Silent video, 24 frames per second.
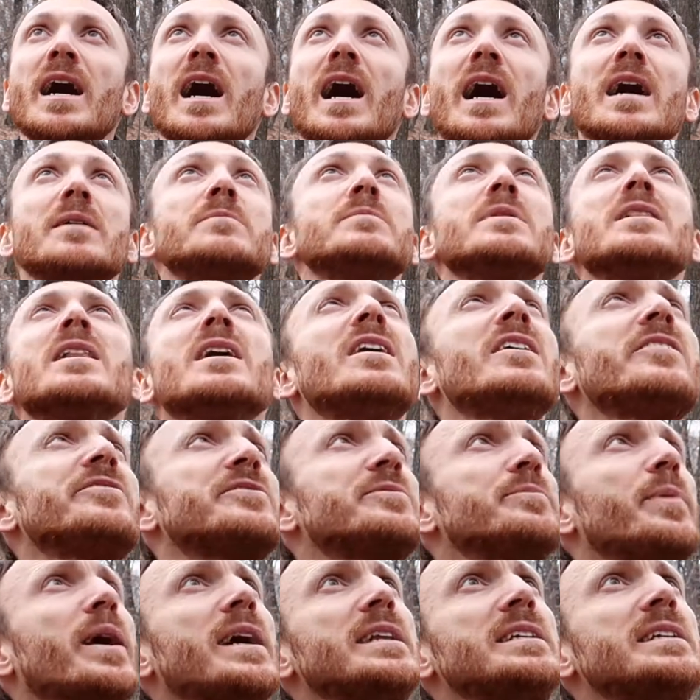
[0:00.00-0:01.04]
I'm
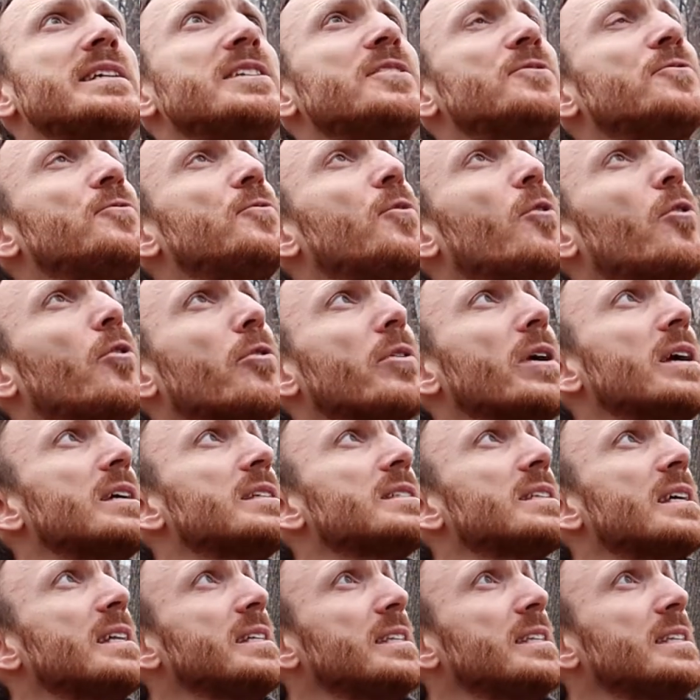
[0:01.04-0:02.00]
loved by this forest